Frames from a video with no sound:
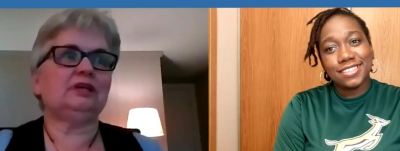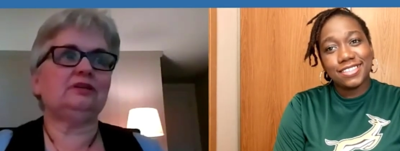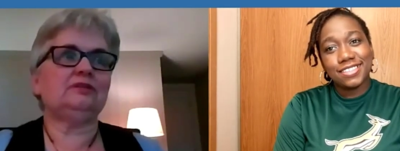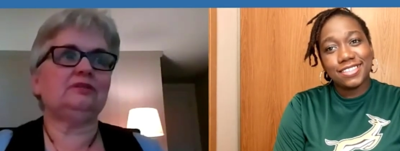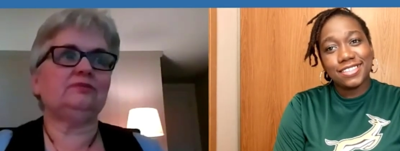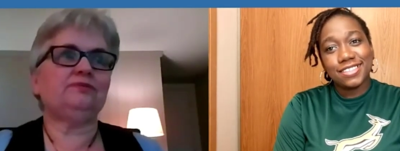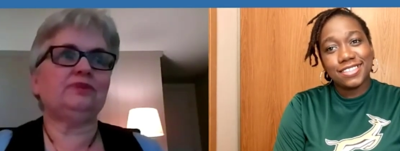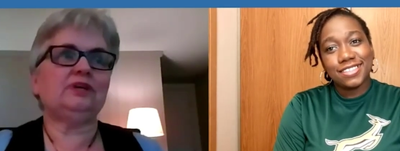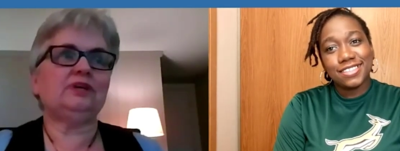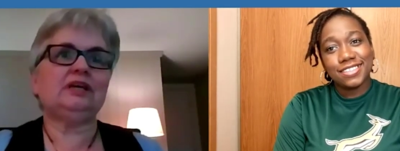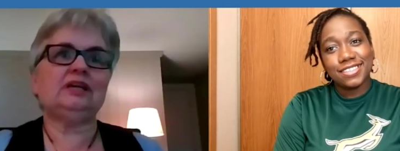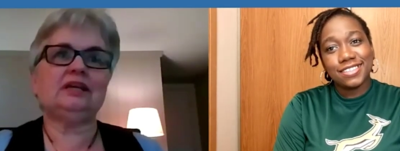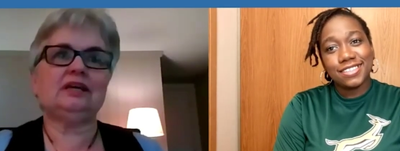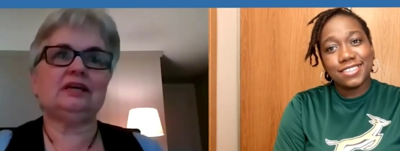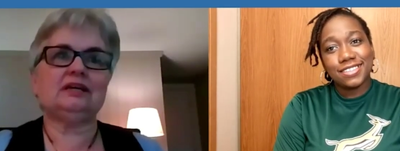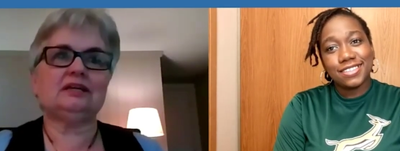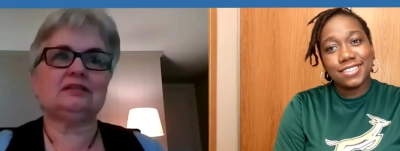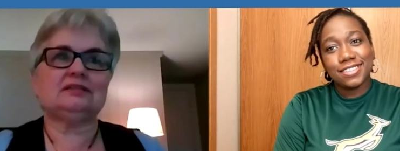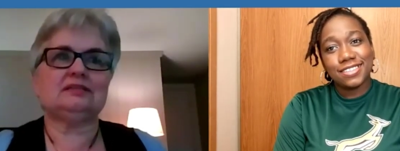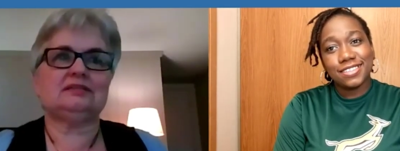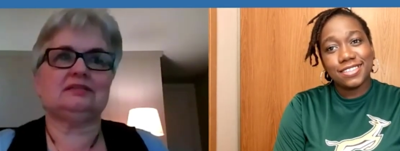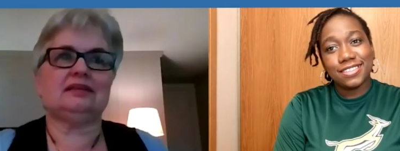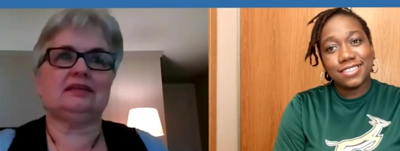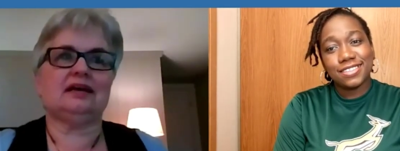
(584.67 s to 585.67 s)
Speaker 1: in
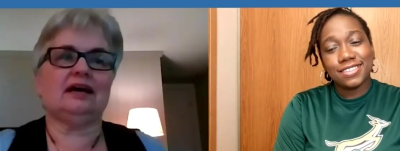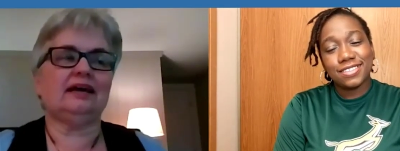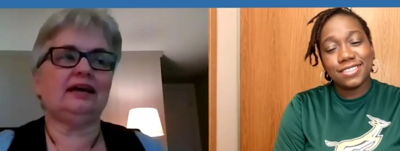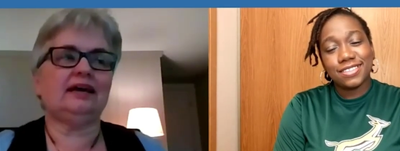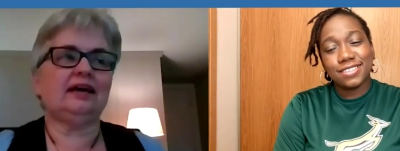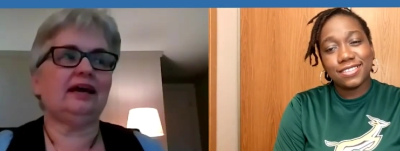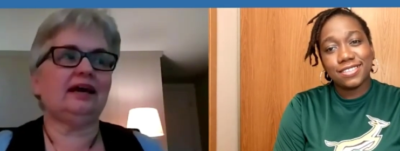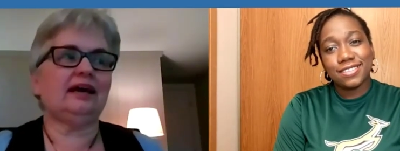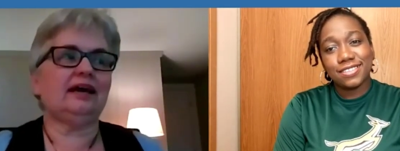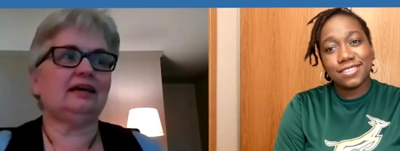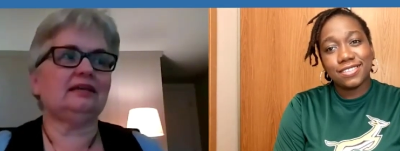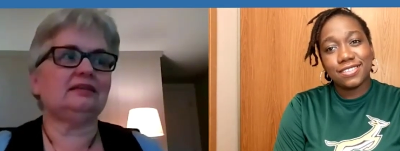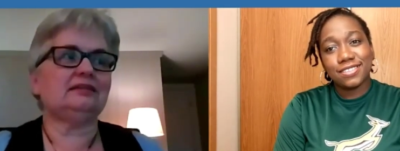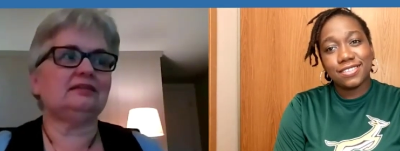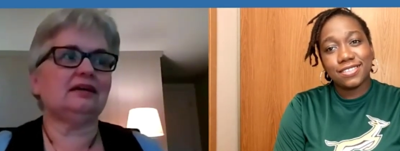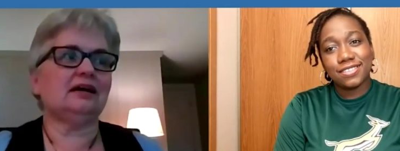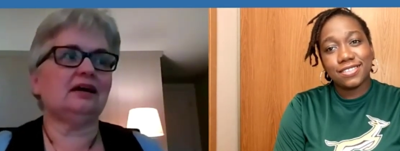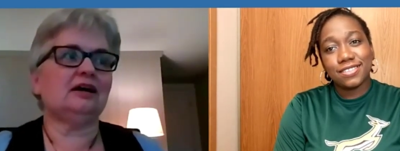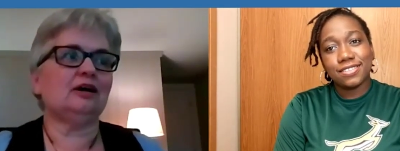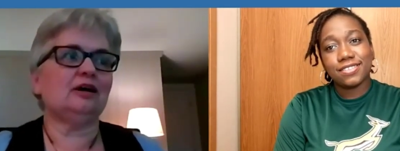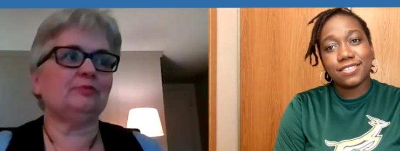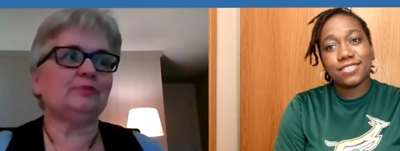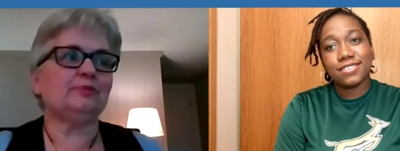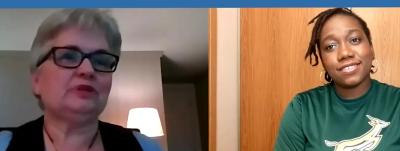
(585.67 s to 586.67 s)
Phoenix. I had
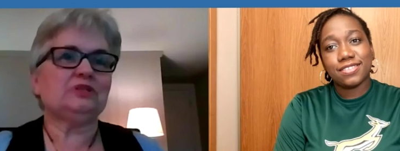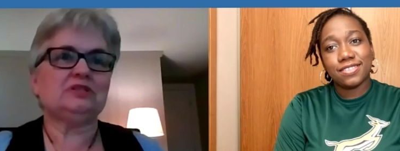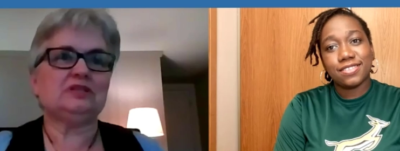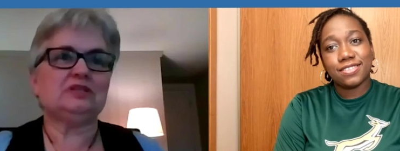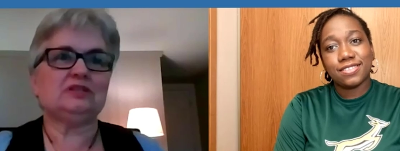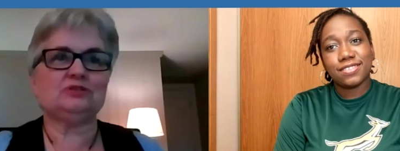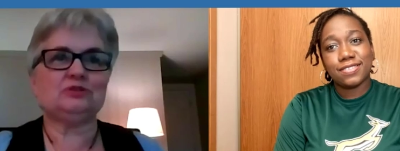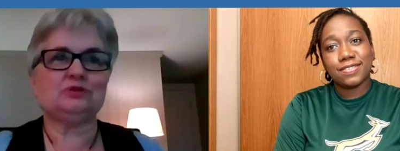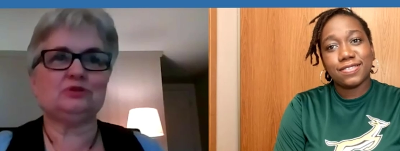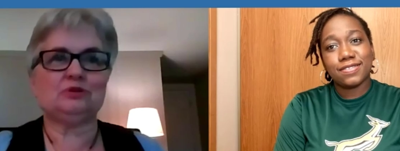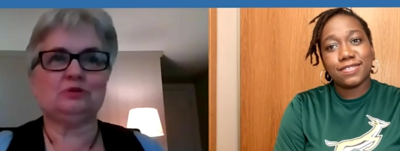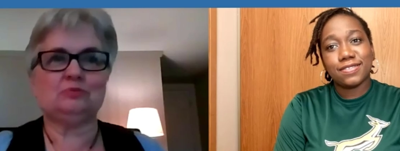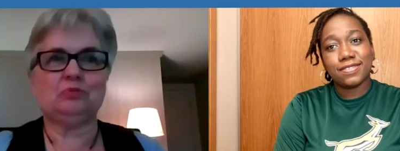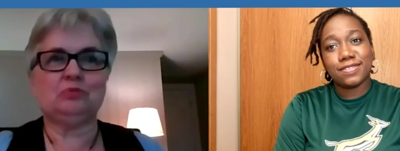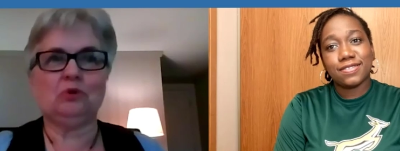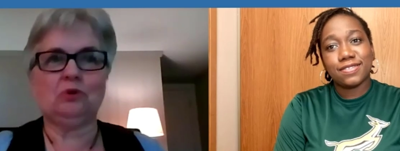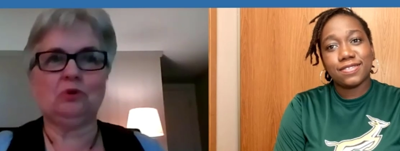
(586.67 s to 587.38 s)
um, a sister in